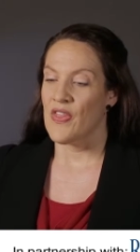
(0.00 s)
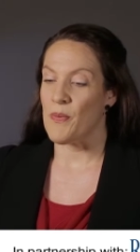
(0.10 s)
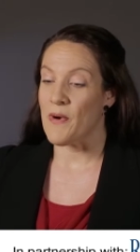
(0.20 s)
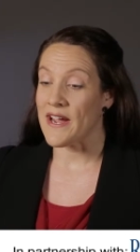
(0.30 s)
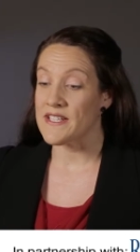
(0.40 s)
The
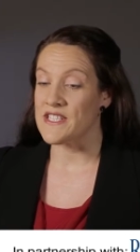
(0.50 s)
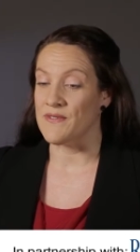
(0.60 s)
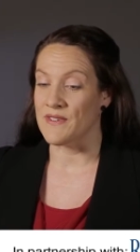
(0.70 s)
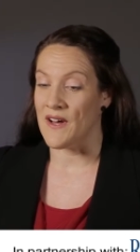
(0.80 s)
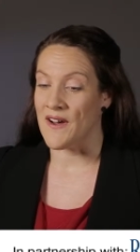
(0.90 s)
practice
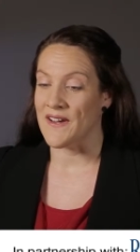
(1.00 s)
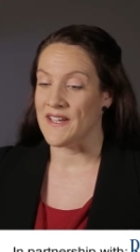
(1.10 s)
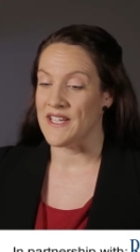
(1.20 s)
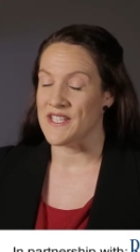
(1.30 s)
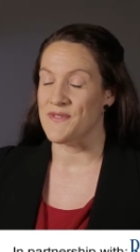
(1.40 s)
of law
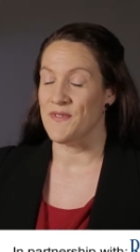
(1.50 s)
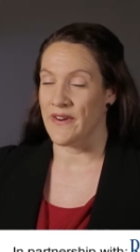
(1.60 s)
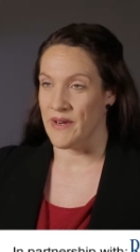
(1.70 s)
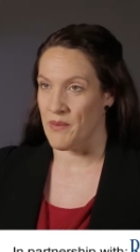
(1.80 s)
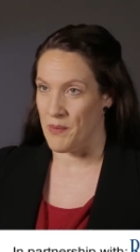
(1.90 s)
is
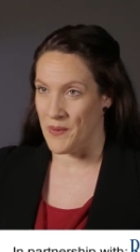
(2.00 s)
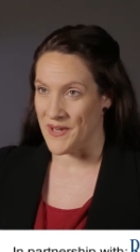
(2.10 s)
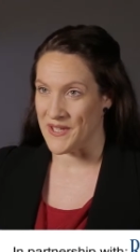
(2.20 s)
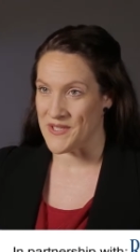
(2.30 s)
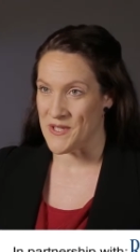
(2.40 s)
very
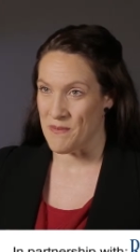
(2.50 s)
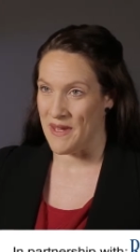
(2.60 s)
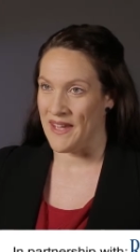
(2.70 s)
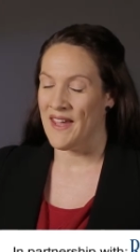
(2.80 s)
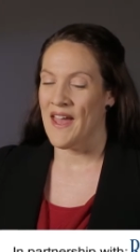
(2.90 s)
rewarding to
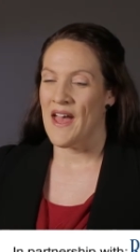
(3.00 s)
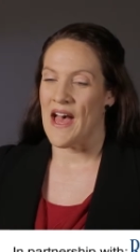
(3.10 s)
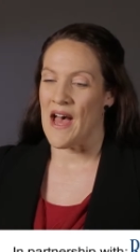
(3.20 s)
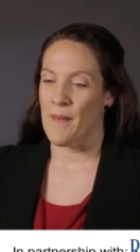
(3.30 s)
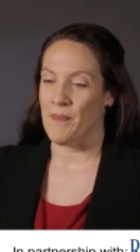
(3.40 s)
me.
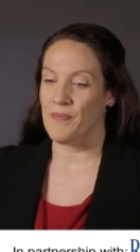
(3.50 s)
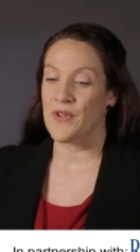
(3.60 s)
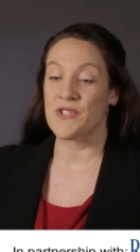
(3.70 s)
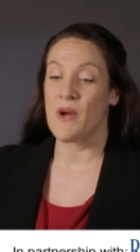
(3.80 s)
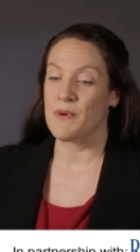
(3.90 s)

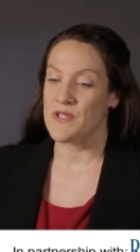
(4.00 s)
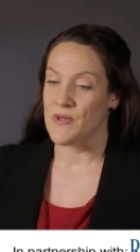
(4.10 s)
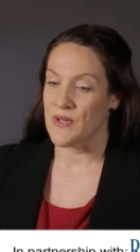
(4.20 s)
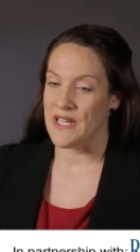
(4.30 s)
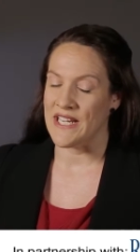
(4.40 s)
There's
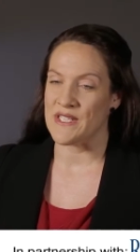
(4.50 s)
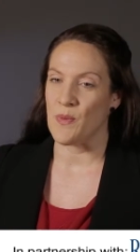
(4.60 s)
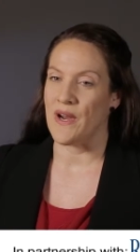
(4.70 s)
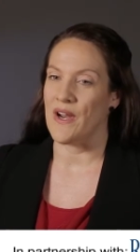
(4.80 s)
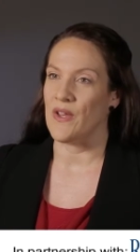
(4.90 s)
opportunities
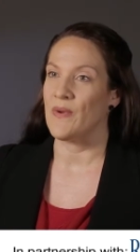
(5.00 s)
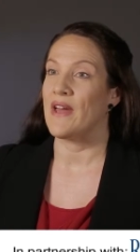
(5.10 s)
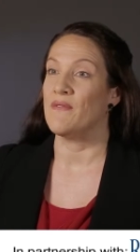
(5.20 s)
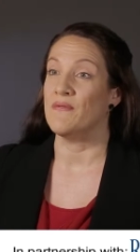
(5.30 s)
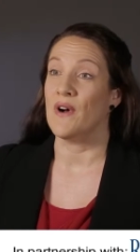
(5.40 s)
where you
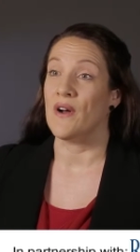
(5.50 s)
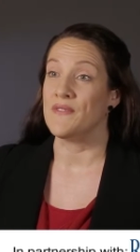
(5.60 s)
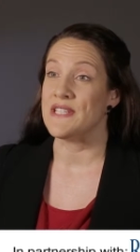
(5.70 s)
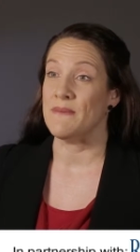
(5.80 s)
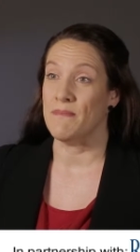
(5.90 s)
get
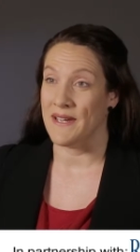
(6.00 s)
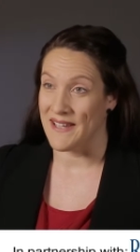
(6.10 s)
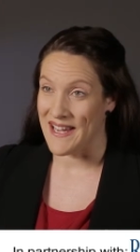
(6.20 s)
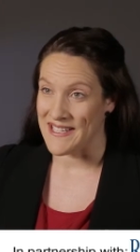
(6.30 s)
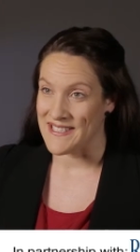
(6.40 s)
involved in big
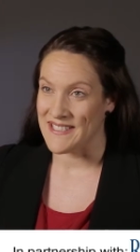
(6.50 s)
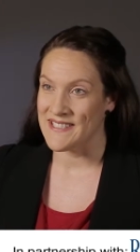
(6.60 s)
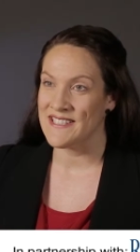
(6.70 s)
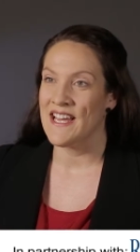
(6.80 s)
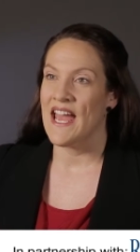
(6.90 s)

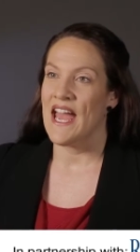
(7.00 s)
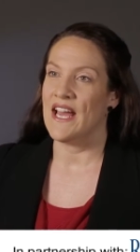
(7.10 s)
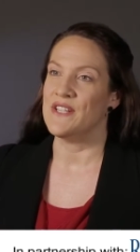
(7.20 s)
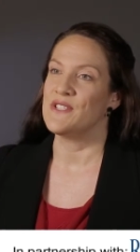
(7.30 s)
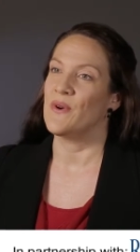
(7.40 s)
cases,
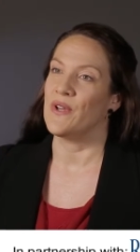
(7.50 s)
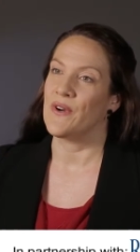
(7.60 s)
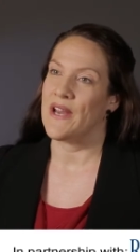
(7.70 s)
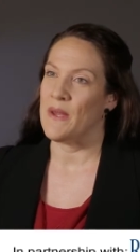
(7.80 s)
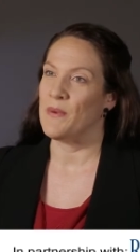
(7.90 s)
and so
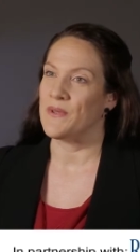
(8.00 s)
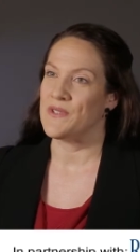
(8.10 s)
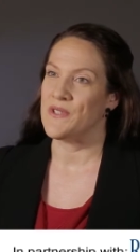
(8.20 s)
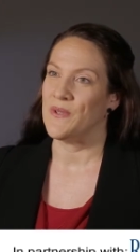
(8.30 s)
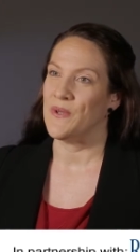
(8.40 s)
you're able
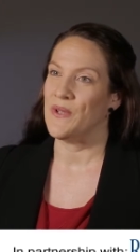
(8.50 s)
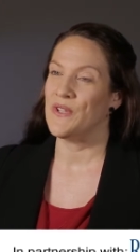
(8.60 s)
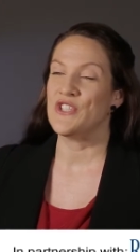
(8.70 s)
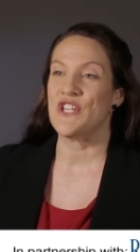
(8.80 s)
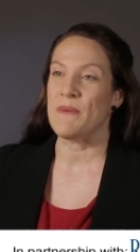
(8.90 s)
to
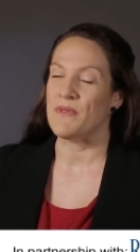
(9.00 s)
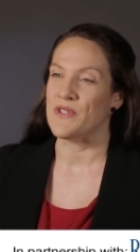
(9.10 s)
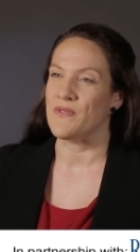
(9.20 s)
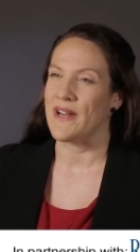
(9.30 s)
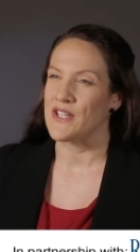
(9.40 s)
shape the
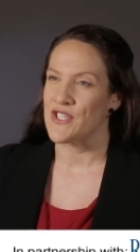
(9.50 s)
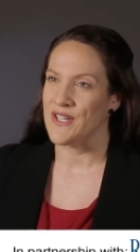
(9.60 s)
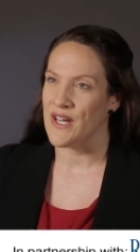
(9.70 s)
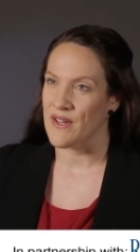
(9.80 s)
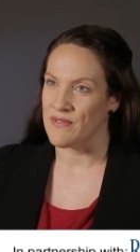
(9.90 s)

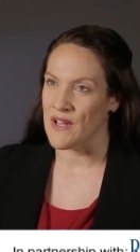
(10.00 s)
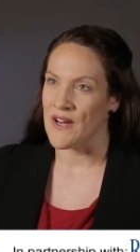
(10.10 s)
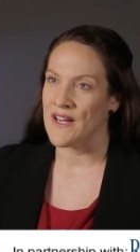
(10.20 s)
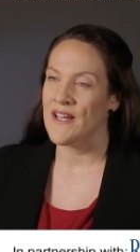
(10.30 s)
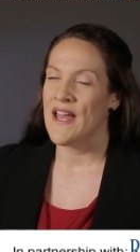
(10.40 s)
direction of
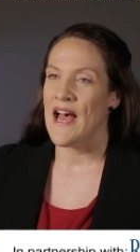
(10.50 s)
law